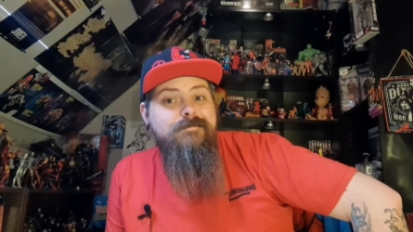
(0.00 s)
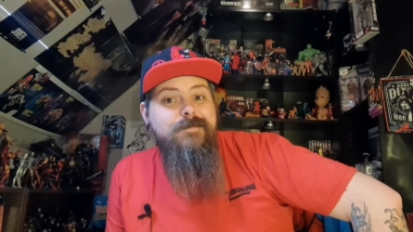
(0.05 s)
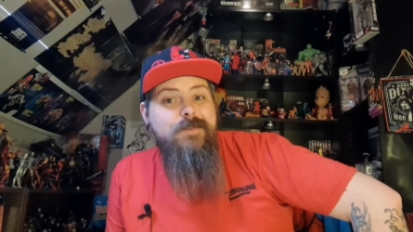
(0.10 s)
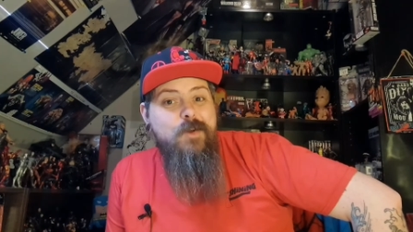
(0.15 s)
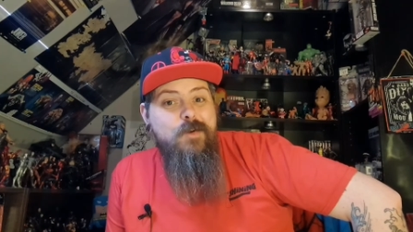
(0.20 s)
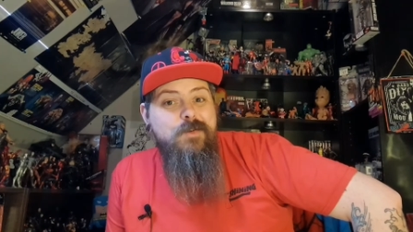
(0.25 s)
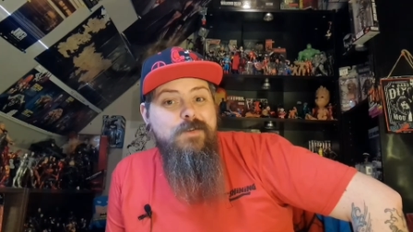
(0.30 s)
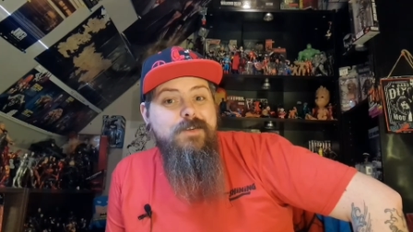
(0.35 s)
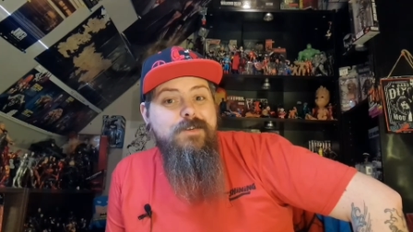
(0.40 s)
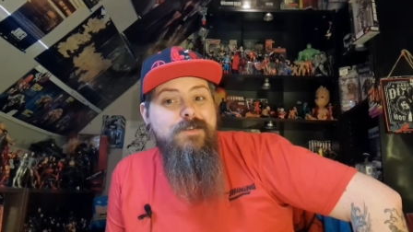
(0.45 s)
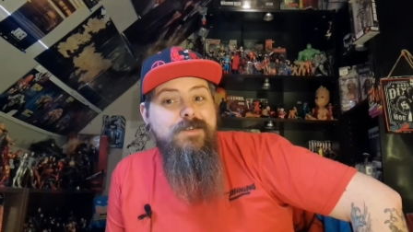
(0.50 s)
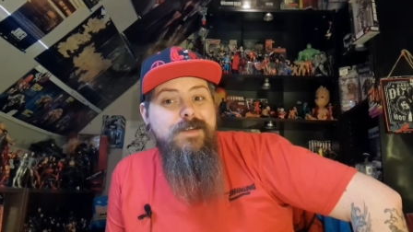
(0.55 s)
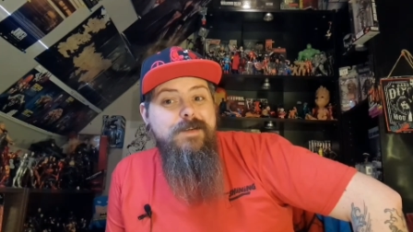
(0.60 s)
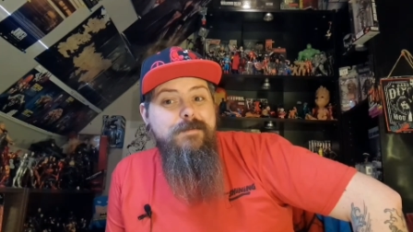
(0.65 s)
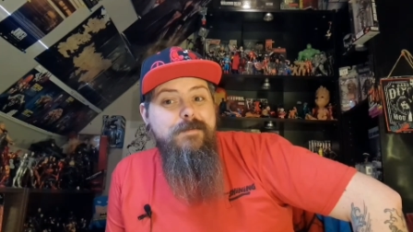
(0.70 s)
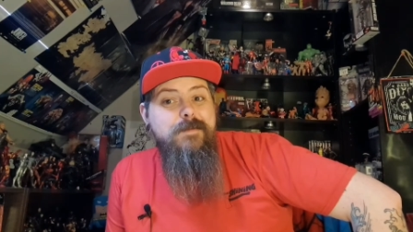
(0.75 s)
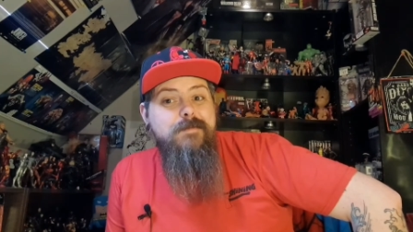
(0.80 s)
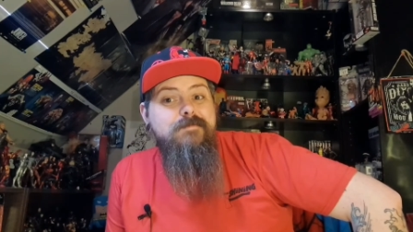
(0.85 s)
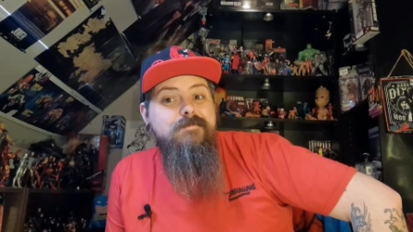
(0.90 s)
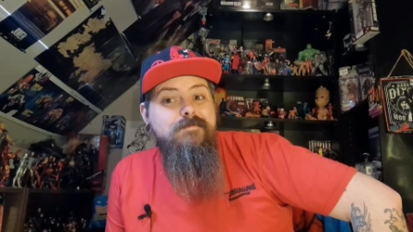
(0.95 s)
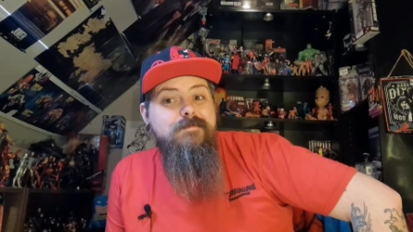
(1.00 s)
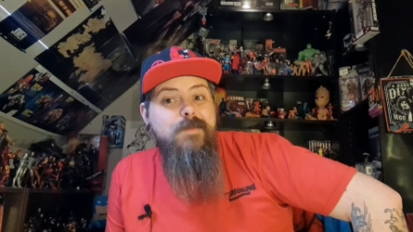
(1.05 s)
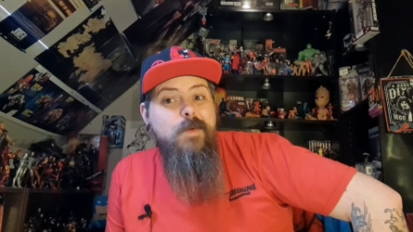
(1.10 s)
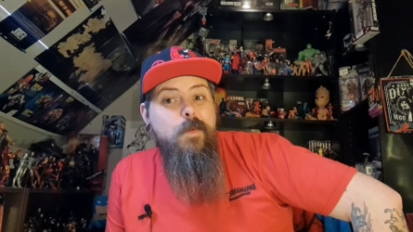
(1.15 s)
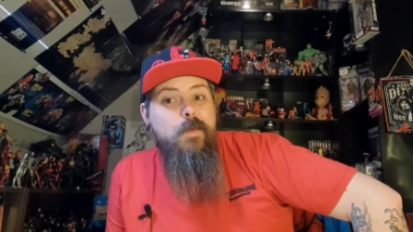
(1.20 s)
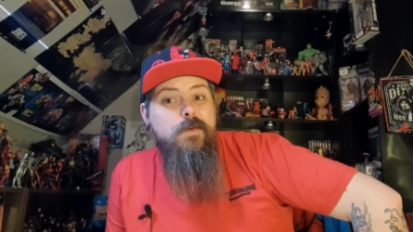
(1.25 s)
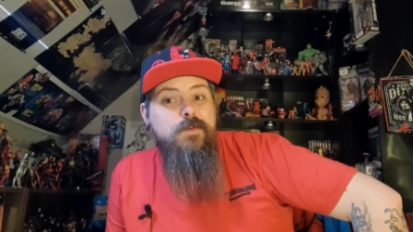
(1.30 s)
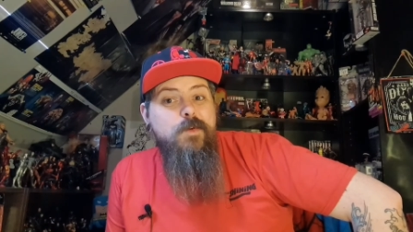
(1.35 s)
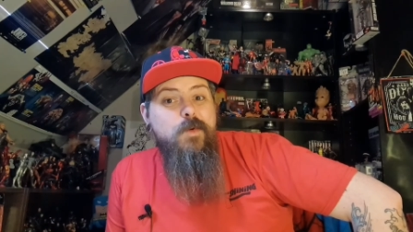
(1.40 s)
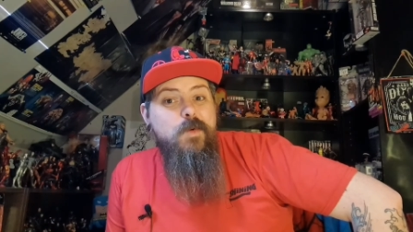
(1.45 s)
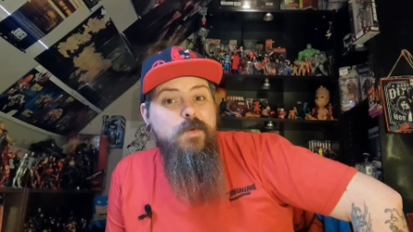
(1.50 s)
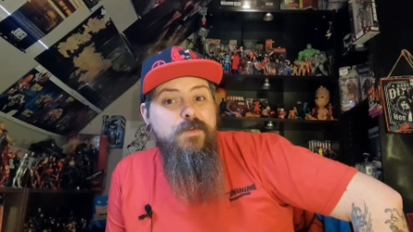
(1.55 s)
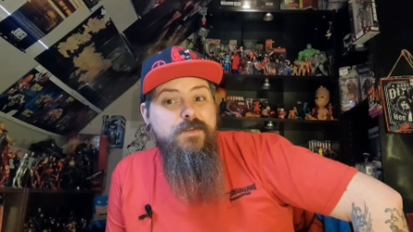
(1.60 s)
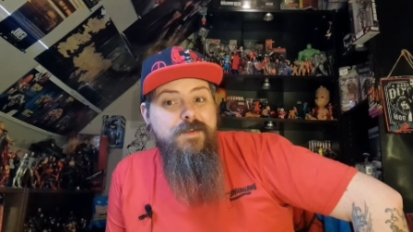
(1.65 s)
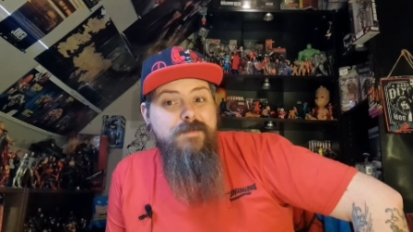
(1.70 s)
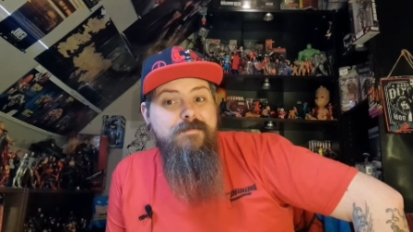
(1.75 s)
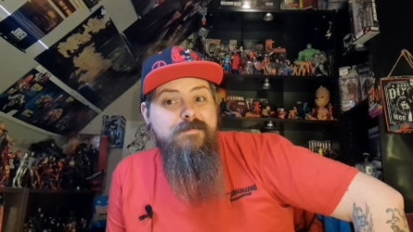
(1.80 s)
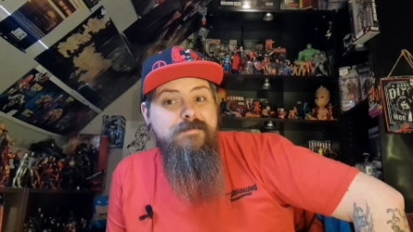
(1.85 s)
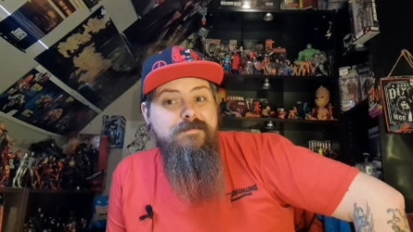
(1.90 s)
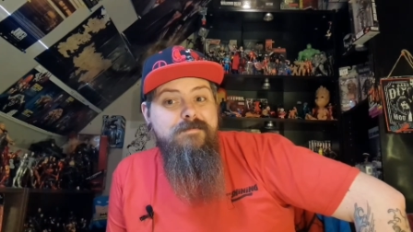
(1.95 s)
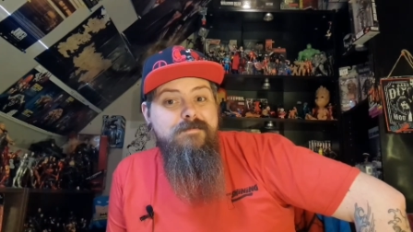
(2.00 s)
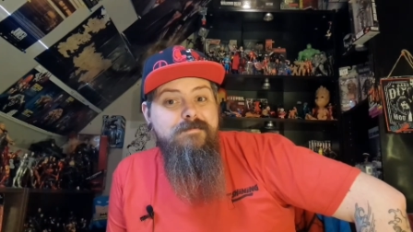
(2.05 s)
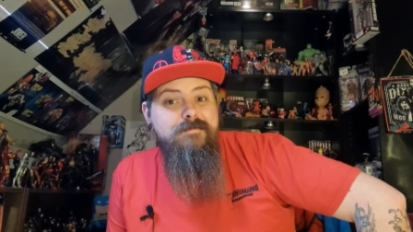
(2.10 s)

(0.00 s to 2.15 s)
Doctor Sleep was awesome.